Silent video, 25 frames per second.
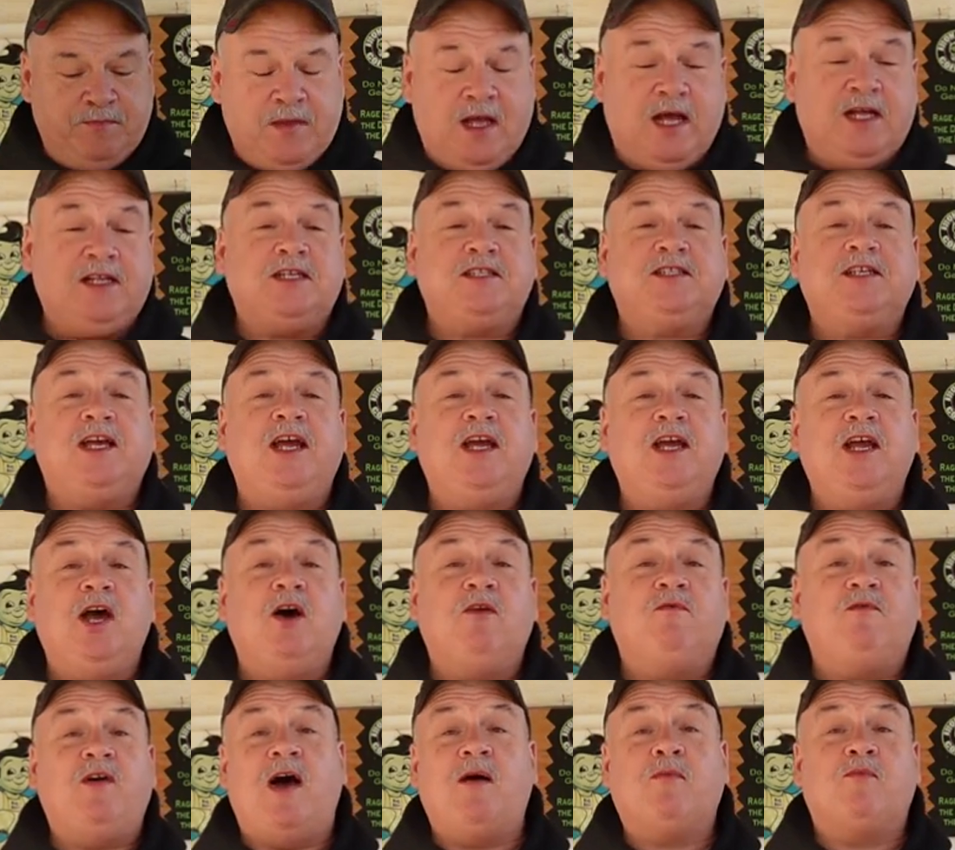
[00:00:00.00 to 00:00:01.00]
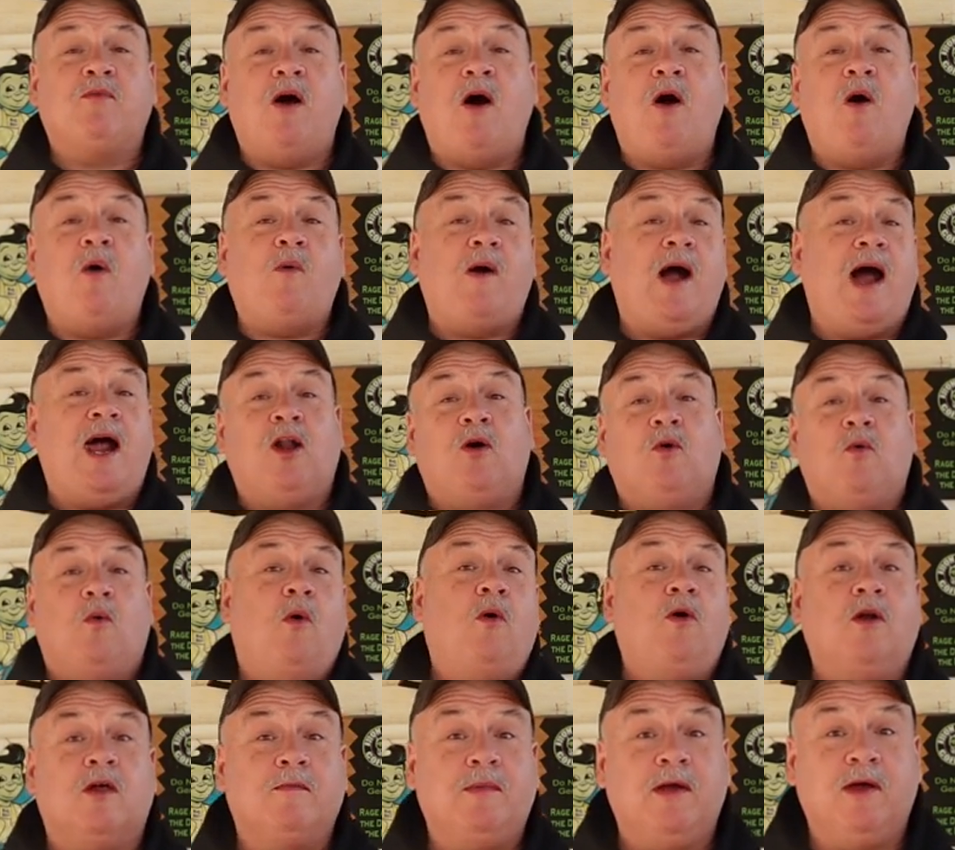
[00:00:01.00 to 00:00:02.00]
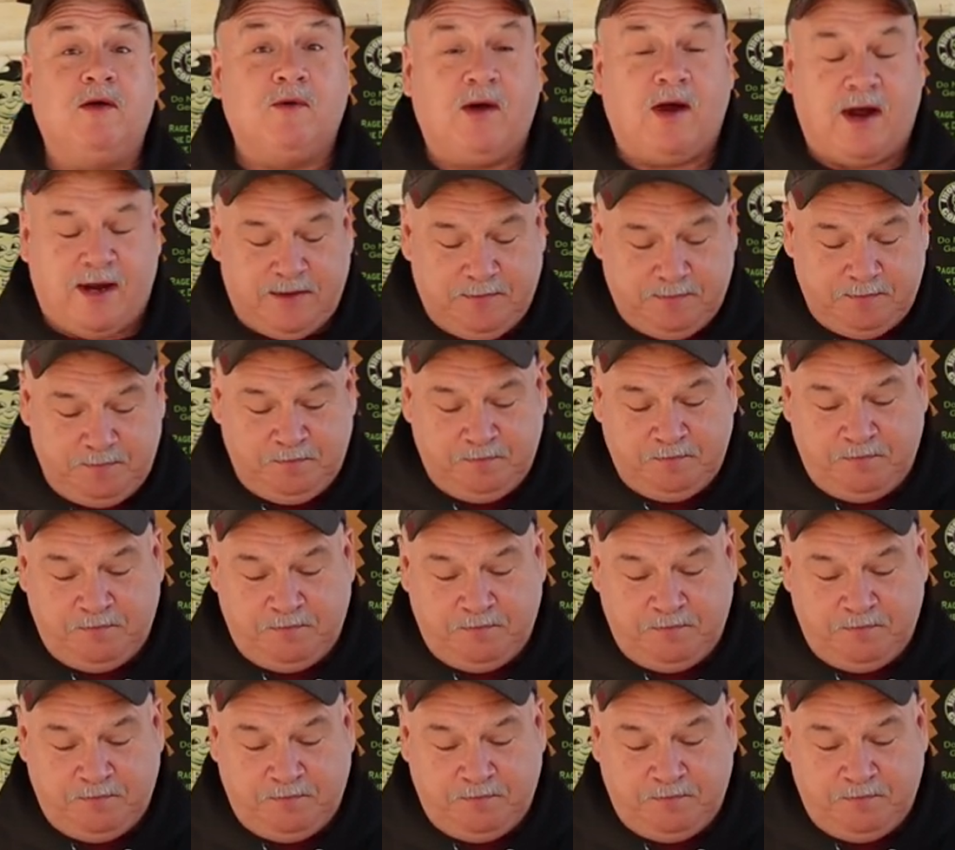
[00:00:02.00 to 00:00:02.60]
How's that saying go? If I'm wrong, I don't want to be right.